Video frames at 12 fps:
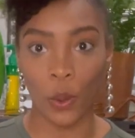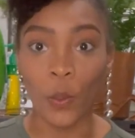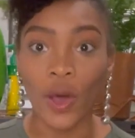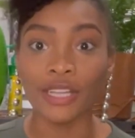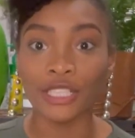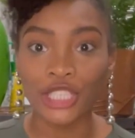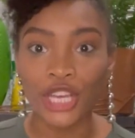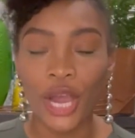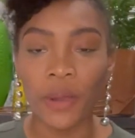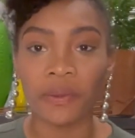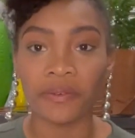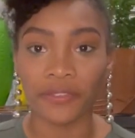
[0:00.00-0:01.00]
one-star
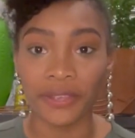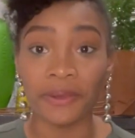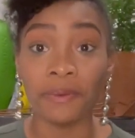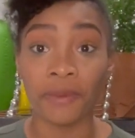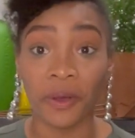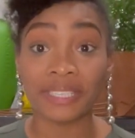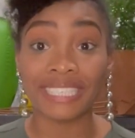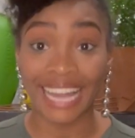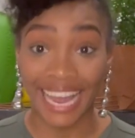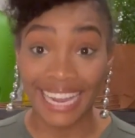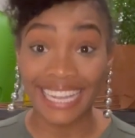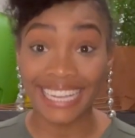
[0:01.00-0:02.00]
review, most
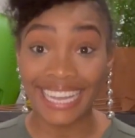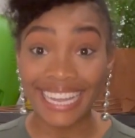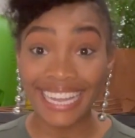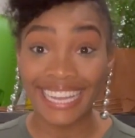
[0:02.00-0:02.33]
likely,